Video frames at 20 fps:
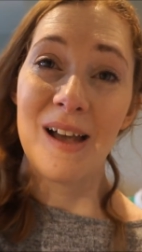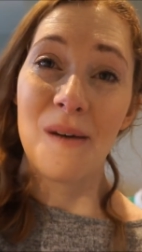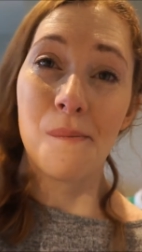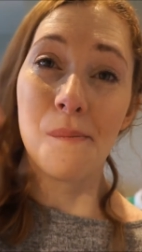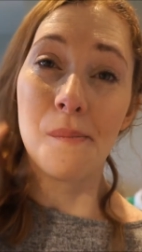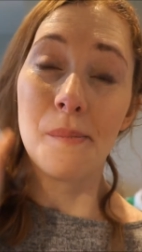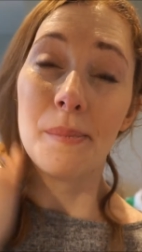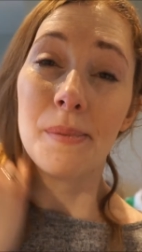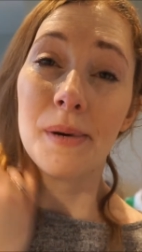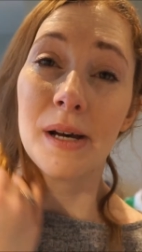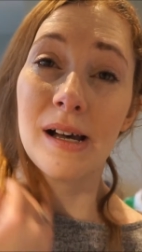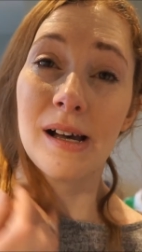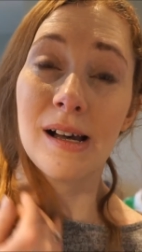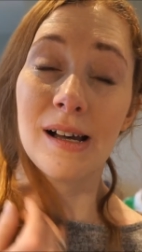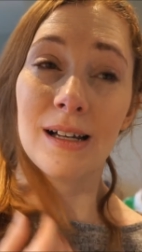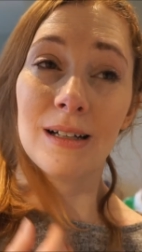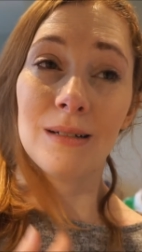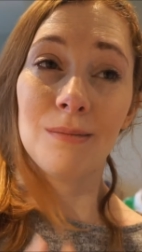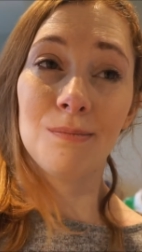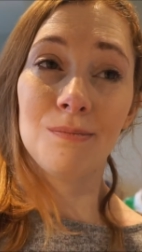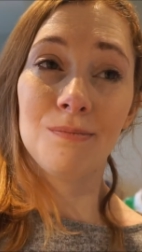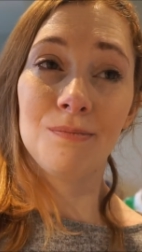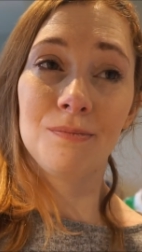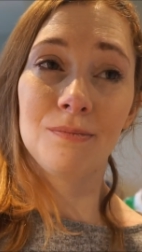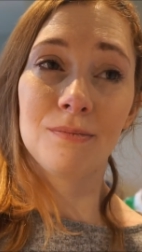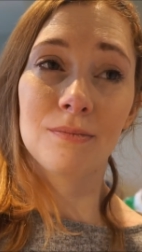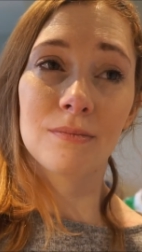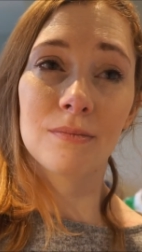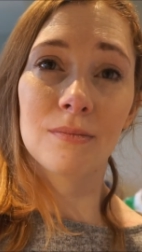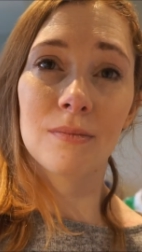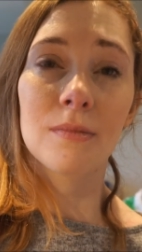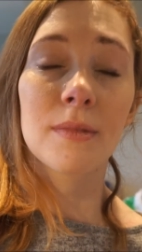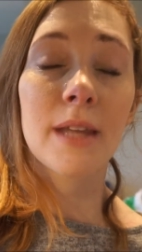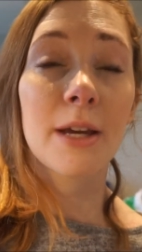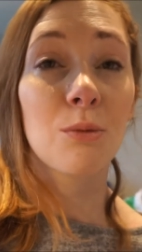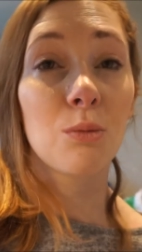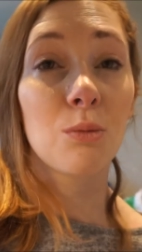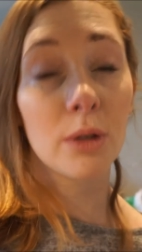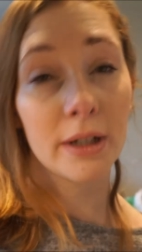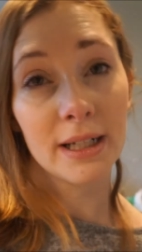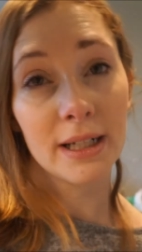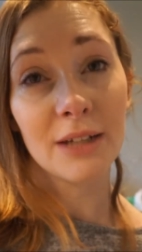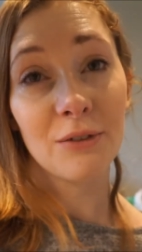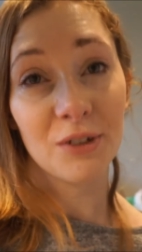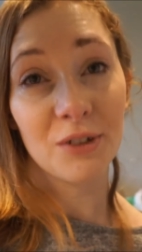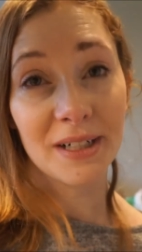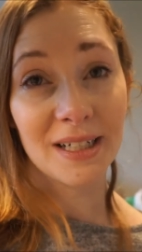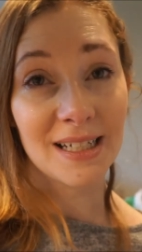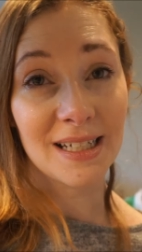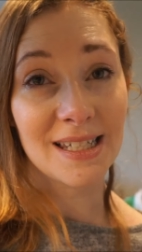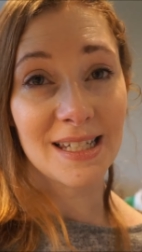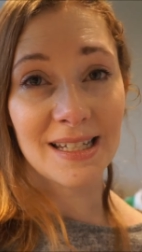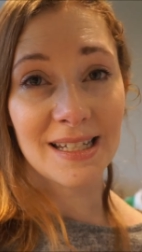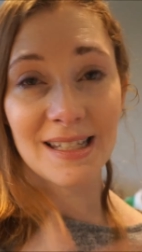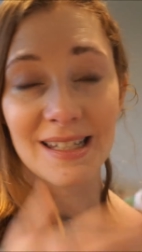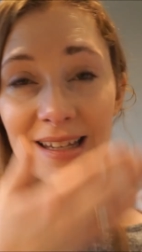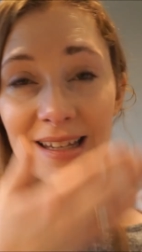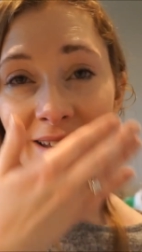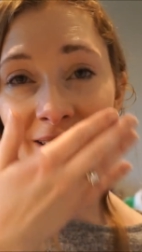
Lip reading: but they really, really did.